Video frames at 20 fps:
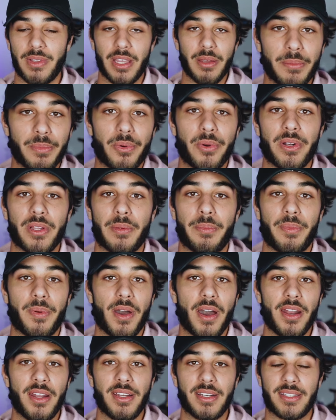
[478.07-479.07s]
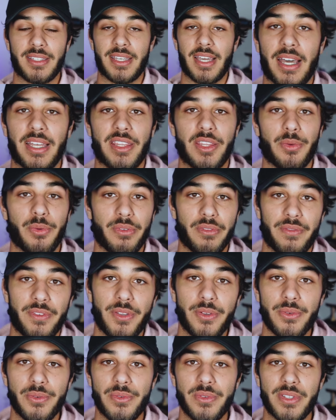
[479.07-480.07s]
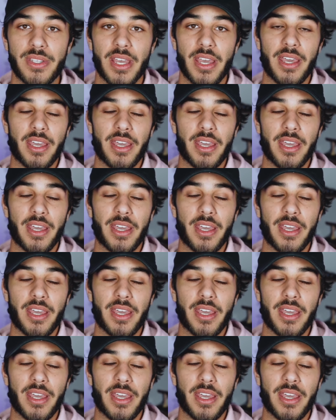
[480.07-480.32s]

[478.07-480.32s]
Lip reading: imported the product, got the reviews,